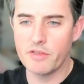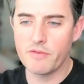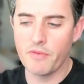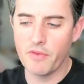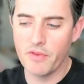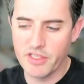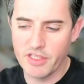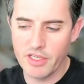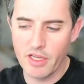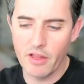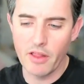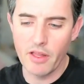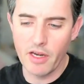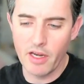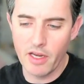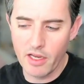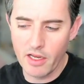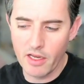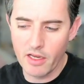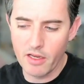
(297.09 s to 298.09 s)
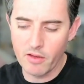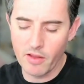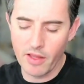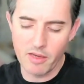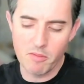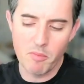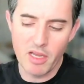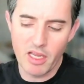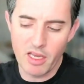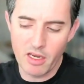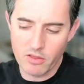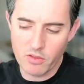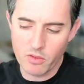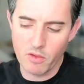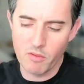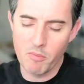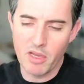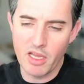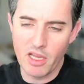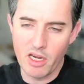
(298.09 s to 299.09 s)
facility, like
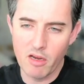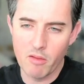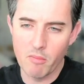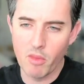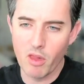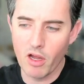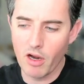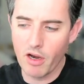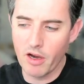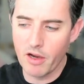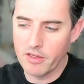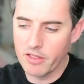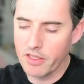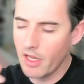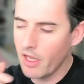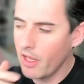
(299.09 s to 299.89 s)
sort of medium large.